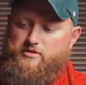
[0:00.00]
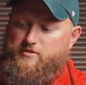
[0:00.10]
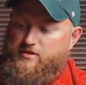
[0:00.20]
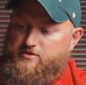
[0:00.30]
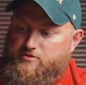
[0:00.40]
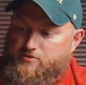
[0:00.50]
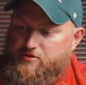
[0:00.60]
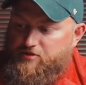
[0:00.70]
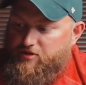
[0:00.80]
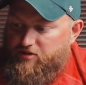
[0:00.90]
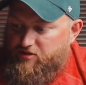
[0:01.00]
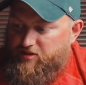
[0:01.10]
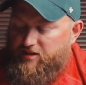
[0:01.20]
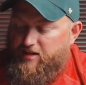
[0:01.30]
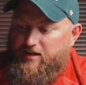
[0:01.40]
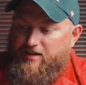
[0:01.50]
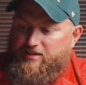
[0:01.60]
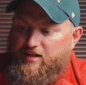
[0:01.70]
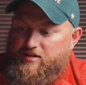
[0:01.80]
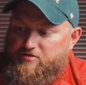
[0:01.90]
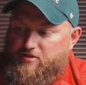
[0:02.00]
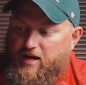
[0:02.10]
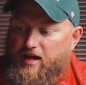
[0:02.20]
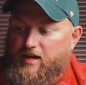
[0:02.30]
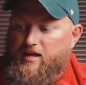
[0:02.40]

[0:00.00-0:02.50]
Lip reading: to do is we're just going to set it out and let it dry.